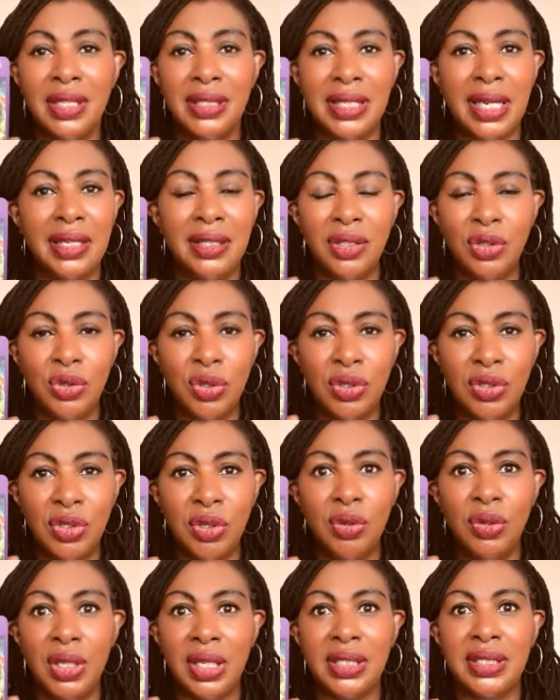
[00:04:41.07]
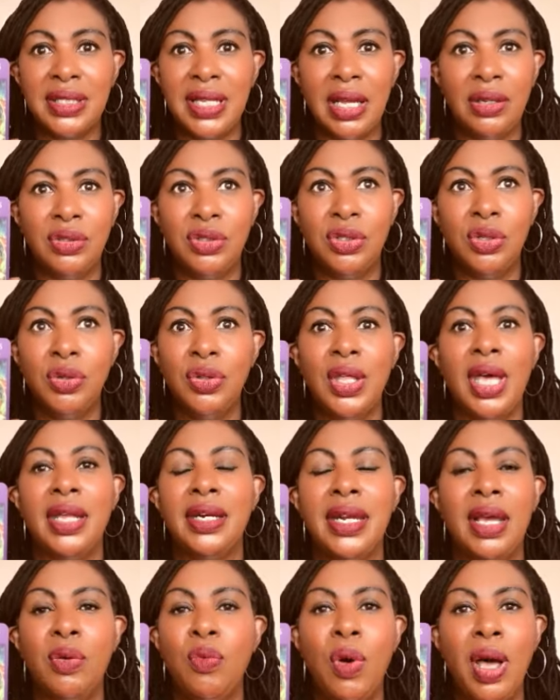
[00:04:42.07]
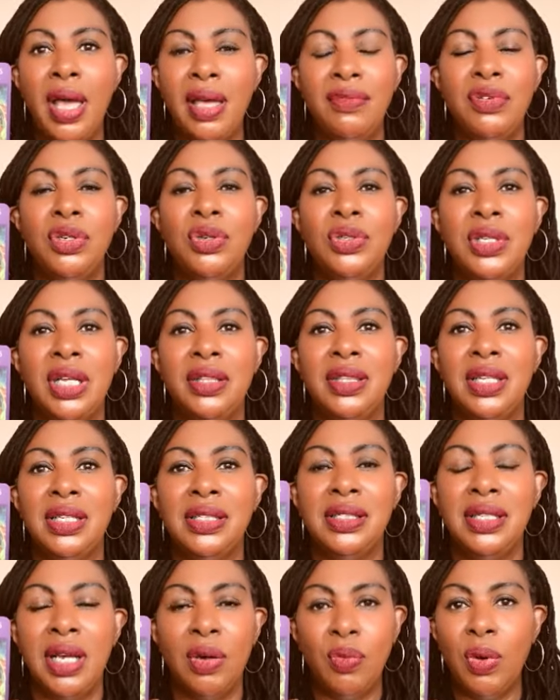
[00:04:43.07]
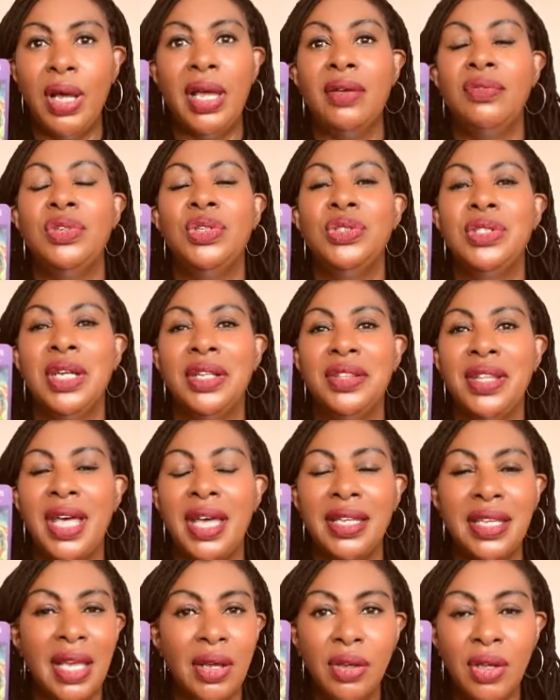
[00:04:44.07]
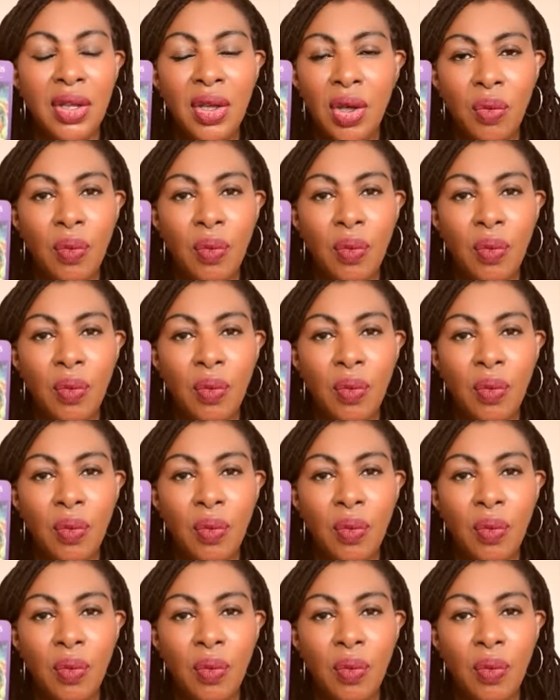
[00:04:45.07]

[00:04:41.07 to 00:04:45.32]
telling you to do this now, do that now, why haven't you done this yet? Why haven't you done that yet?